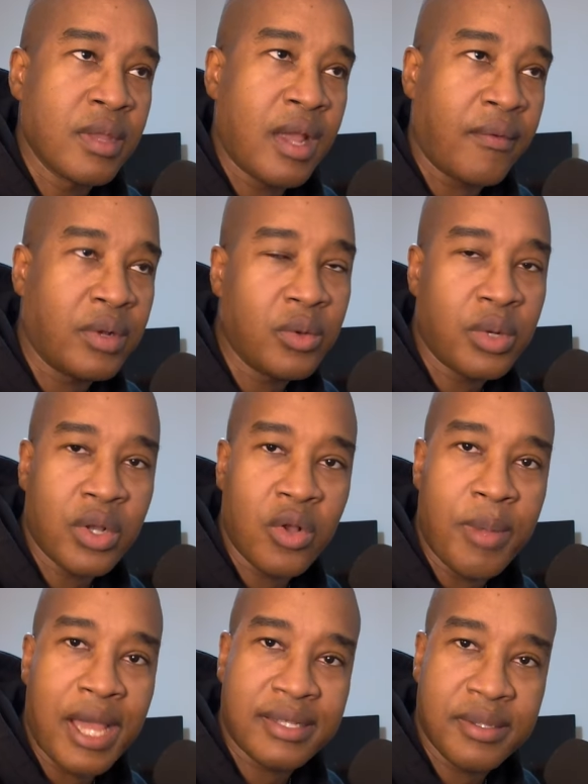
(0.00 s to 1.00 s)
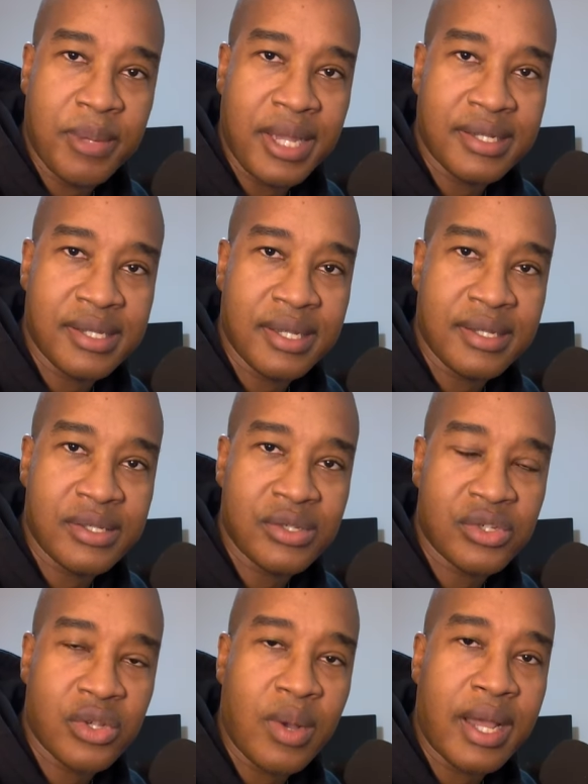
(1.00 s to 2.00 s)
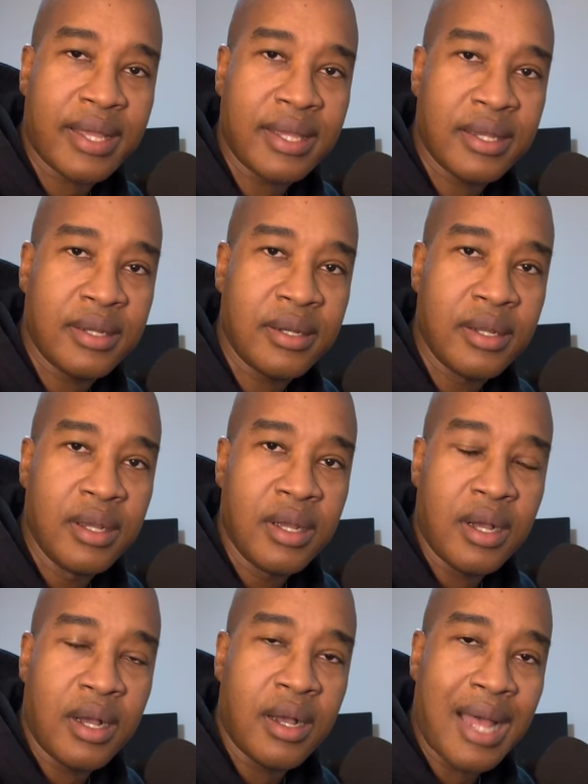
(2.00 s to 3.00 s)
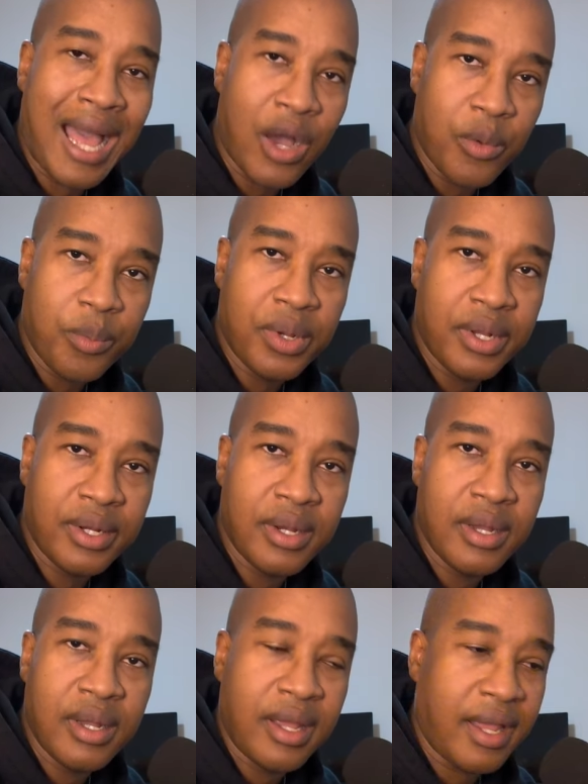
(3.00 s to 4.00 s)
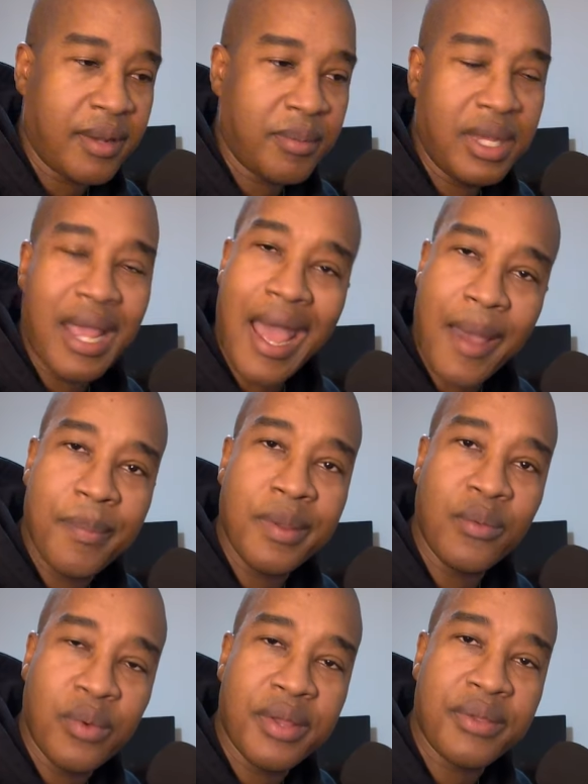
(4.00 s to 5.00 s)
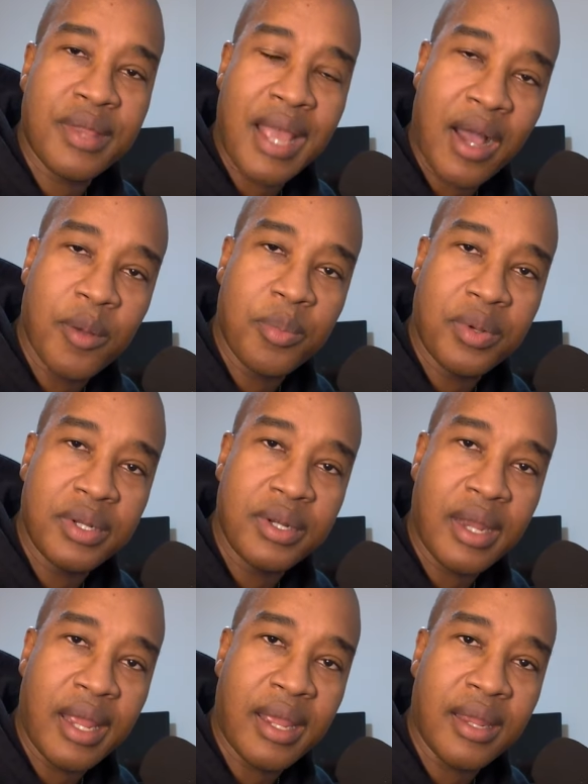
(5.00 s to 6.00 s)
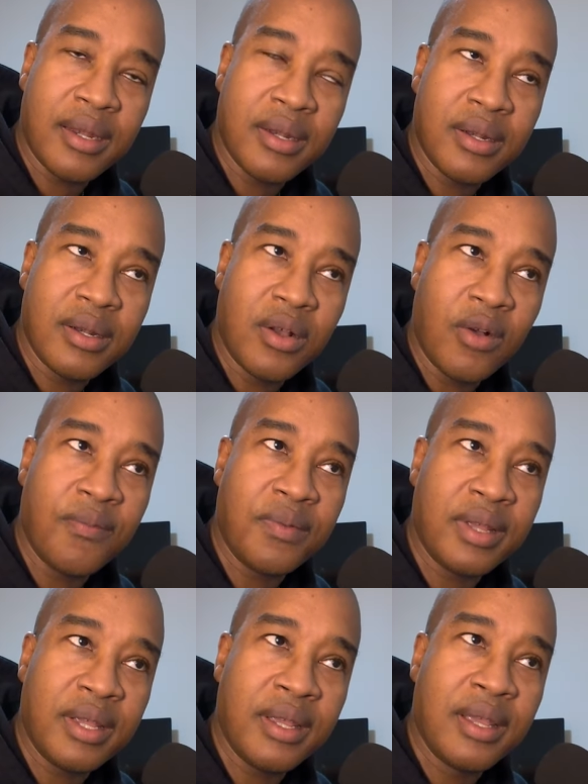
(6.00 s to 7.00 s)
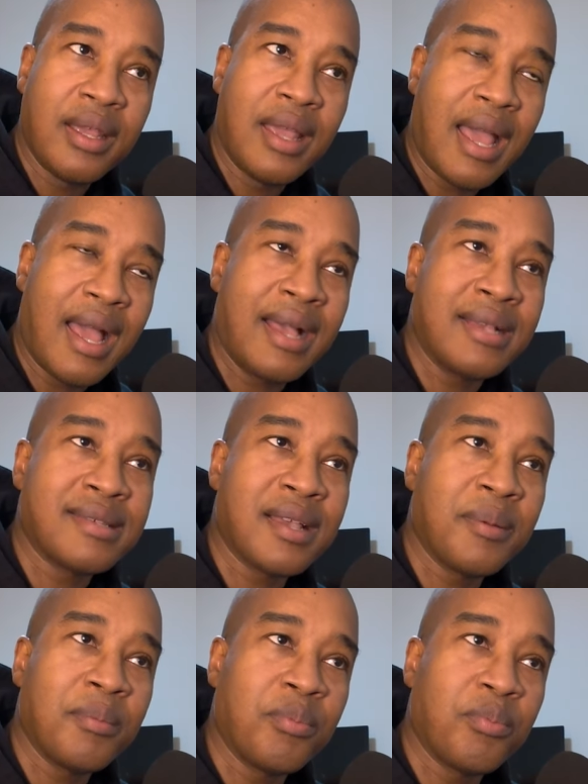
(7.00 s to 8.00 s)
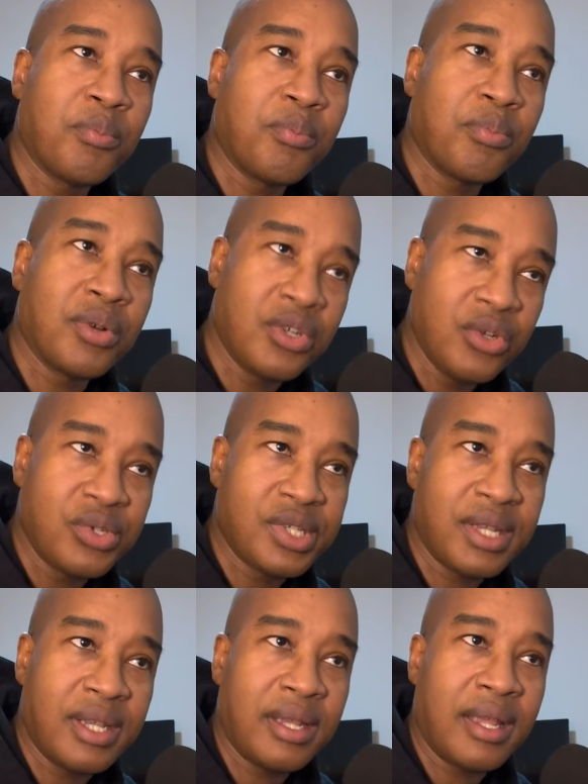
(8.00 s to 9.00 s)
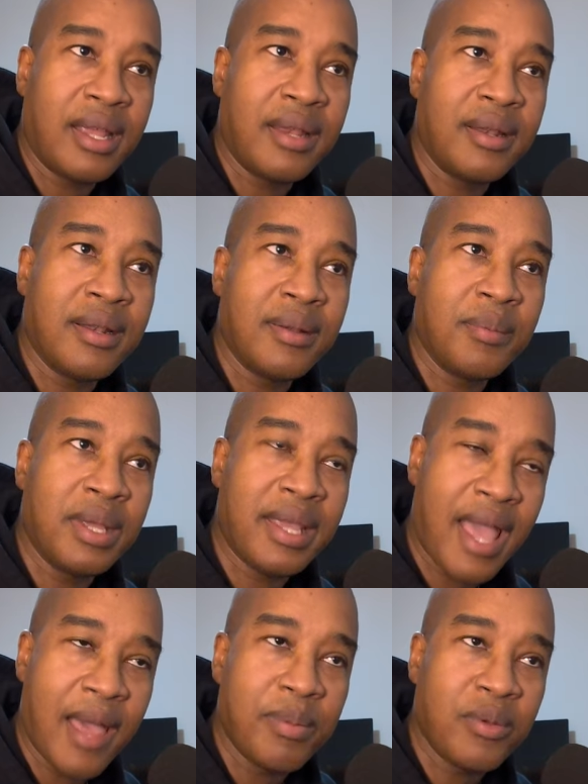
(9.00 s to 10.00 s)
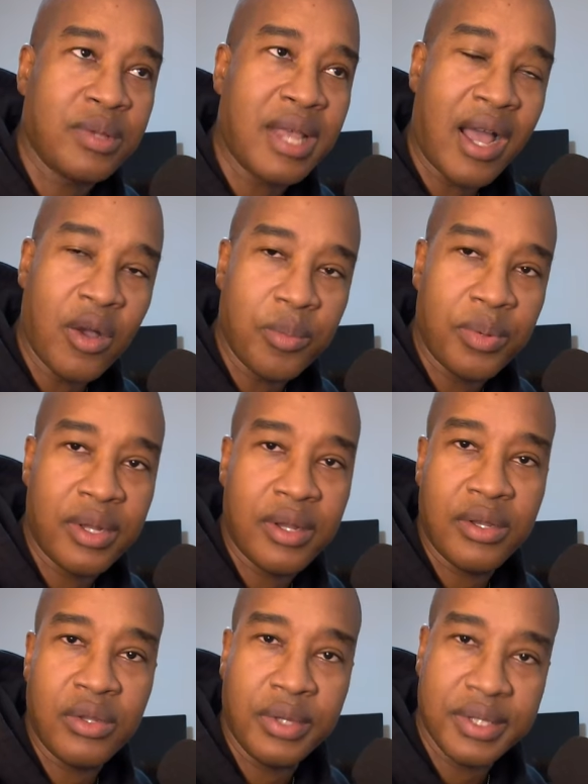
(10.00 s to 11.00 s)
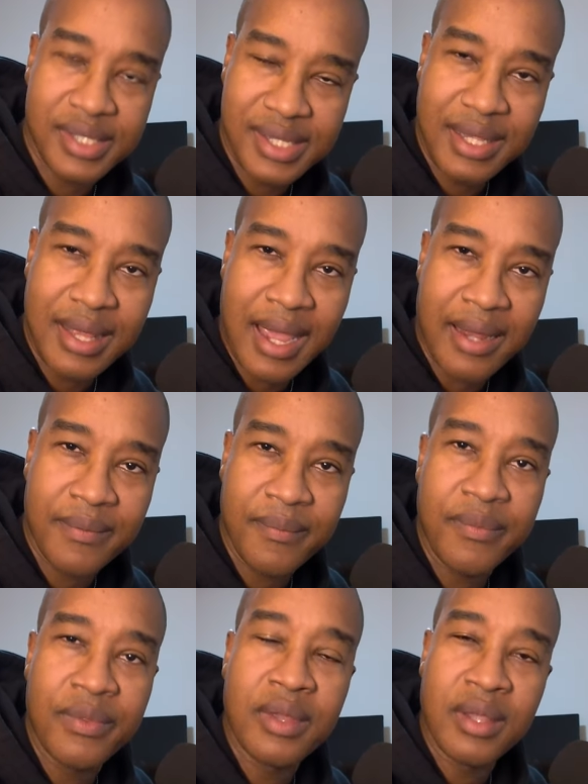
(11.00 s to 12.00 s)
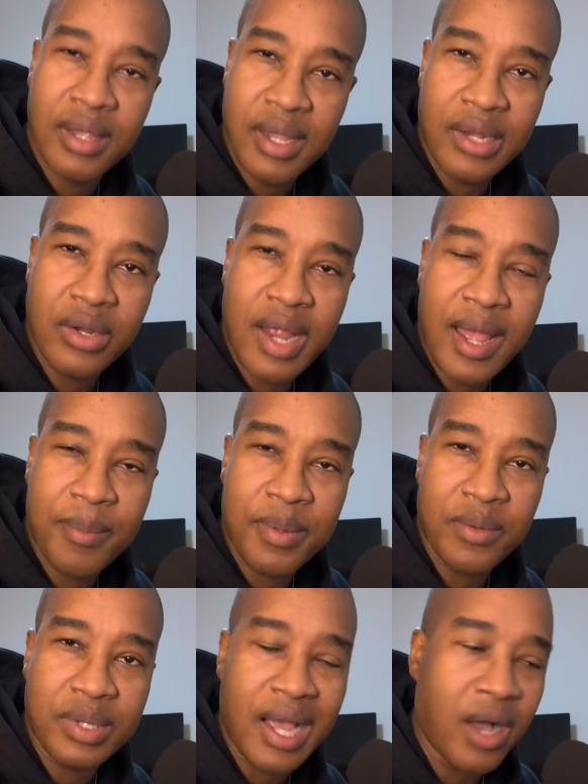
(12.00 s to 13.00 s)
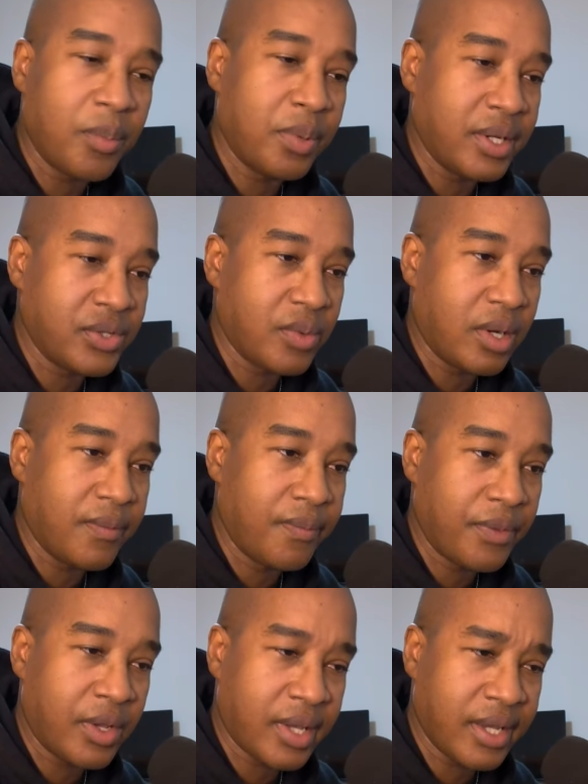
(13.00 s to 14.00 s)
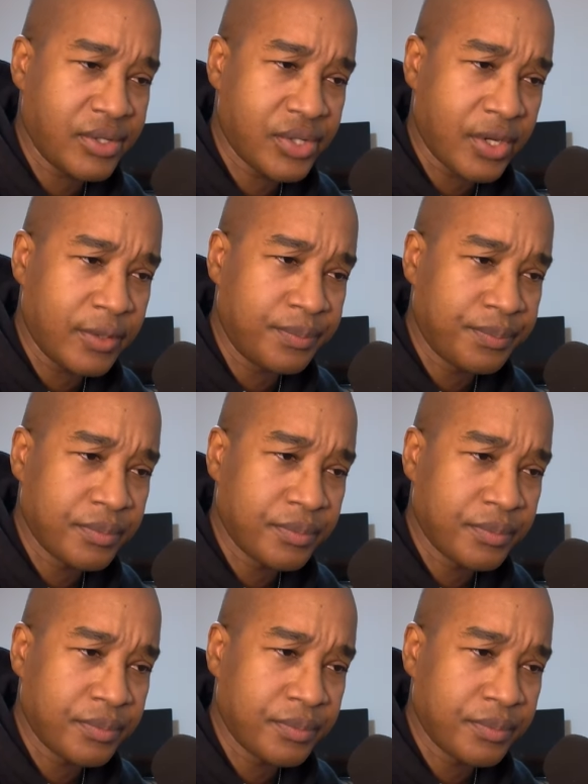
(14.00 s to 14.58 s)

I really want to go back to basics so I can uh, output and be happy with the output. And hopefully, as I'm producing and being happy with the output, you could see that and you're happy with the output as well. Okay, so